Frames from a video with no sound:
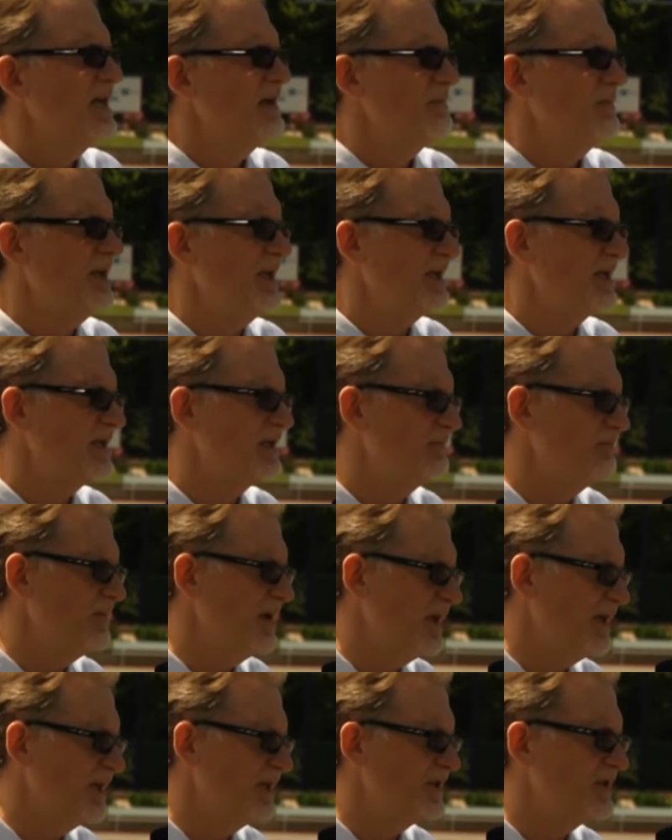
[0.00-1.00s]
being
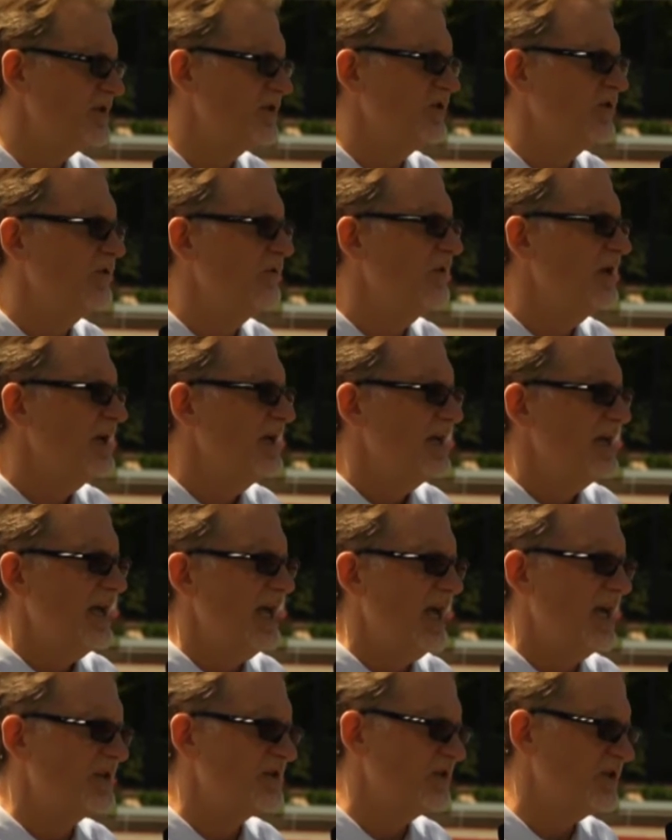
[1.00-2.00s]
committed to
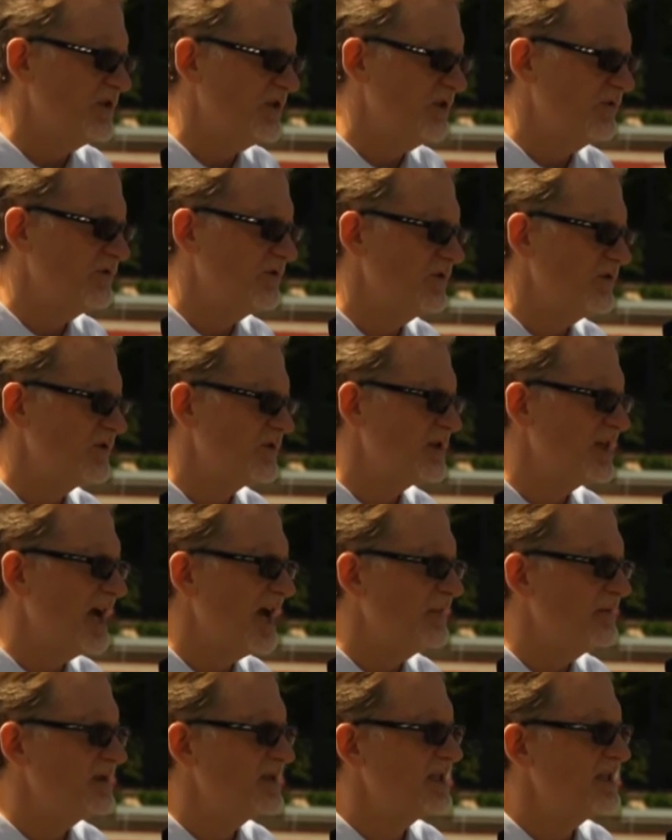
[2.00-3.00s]
executing your
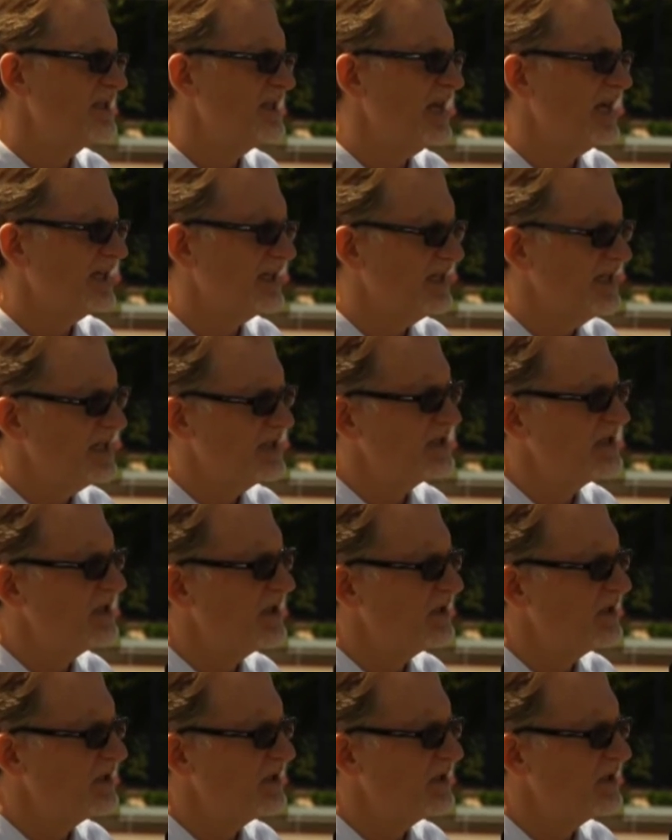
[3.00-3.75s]
assignments and techniques and